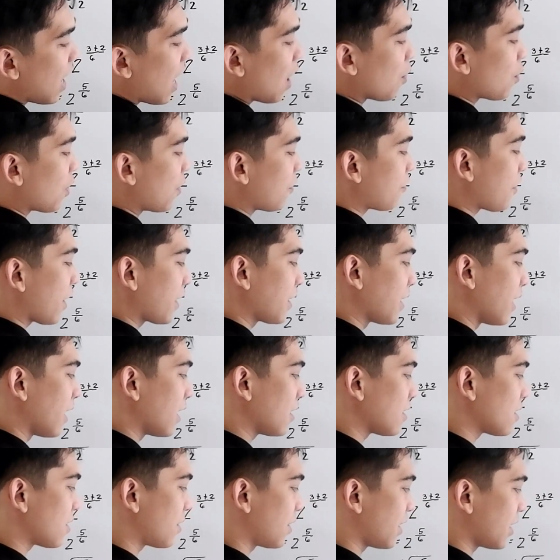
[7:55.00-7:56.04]
Our final
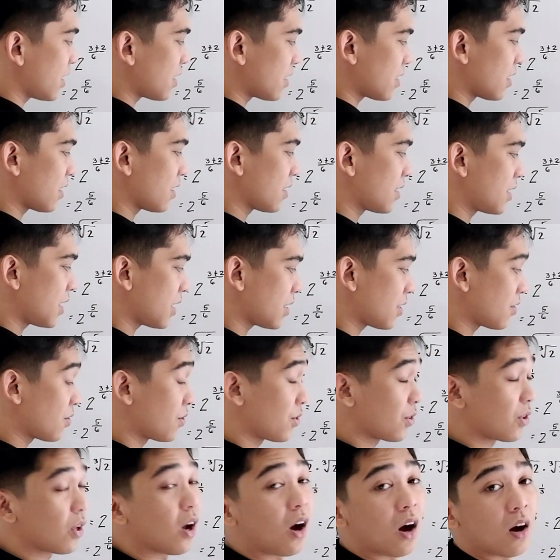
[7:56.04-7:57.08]
answer is 6
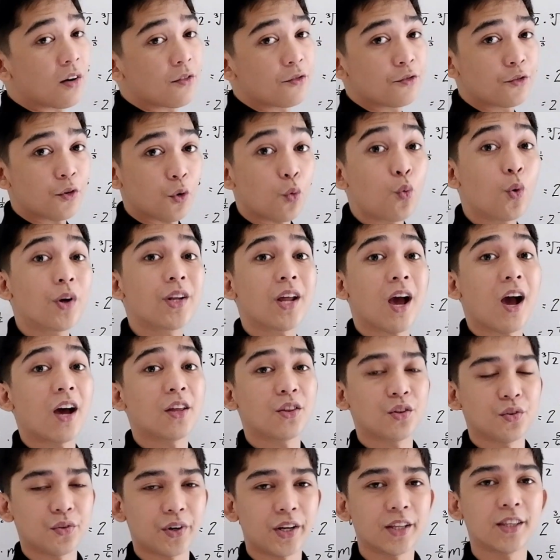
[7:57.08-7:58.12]
root of
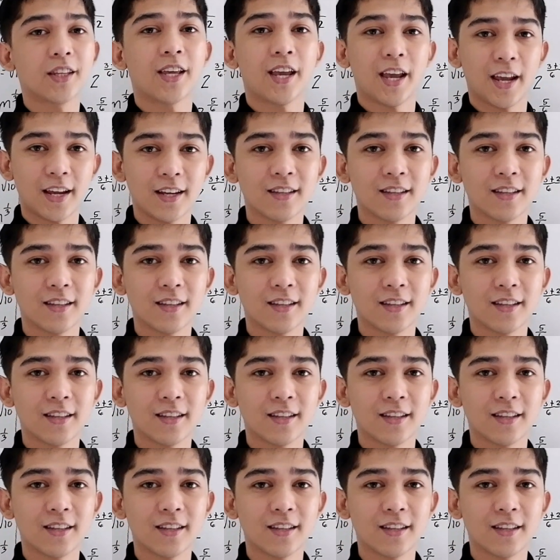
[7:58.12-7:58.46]
108.